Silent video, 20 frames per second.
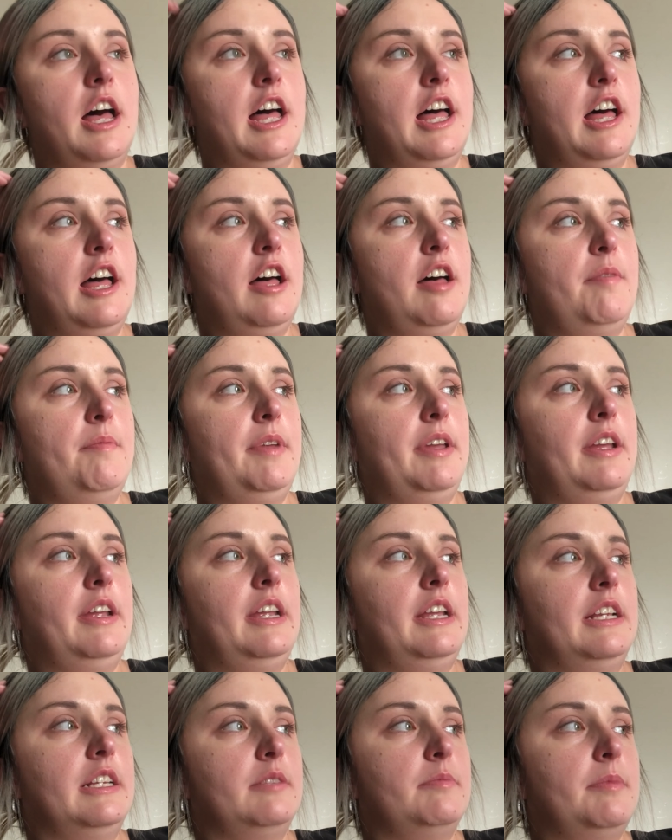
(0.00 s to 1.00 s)
Um, it
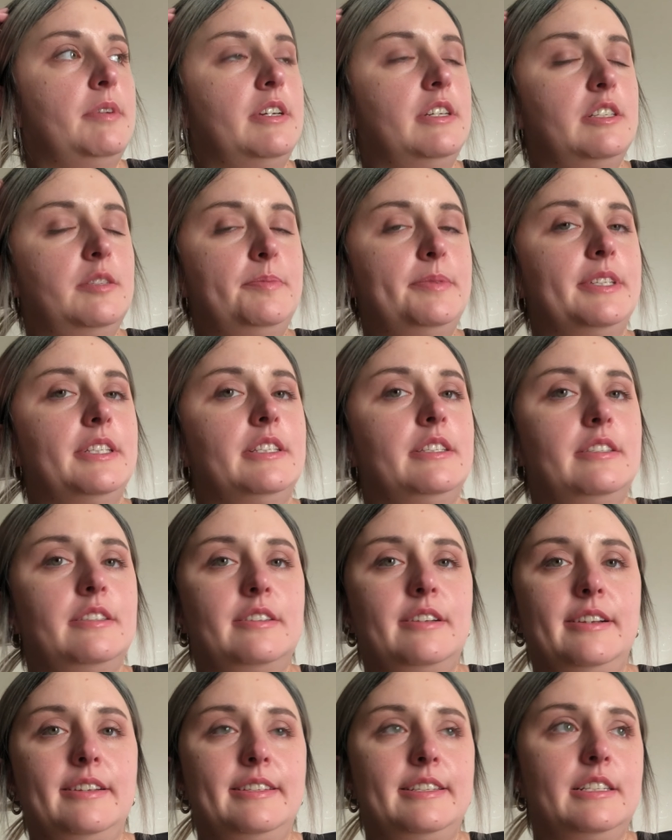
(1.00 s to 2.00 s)
is my husband's
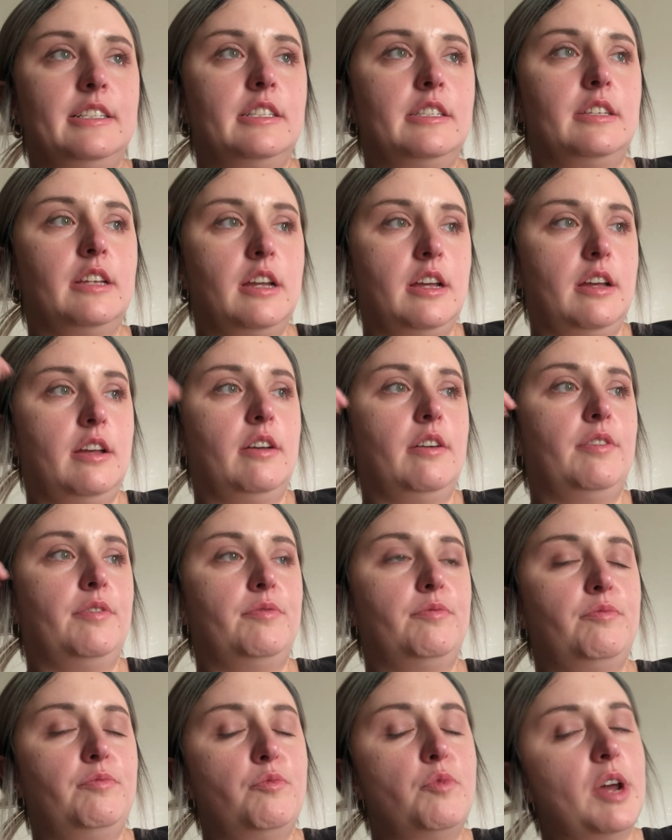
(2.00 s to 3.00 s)
cousin's uh,
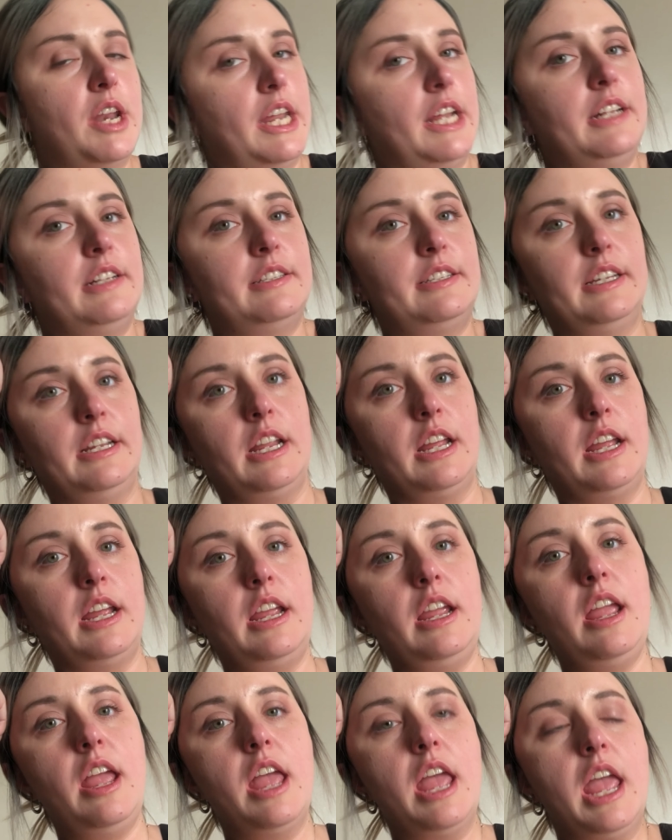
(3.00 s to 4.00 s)
wedding
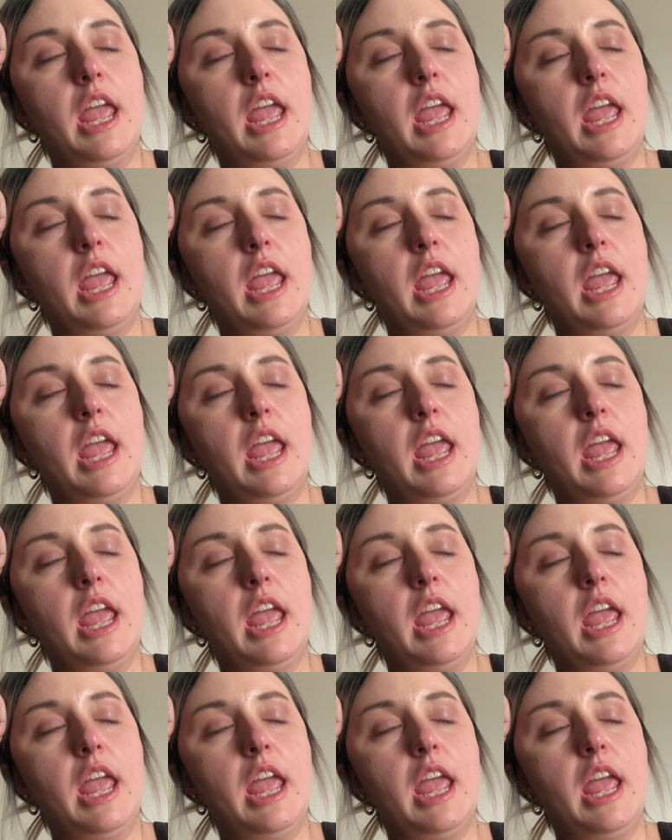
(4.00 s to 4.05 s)
today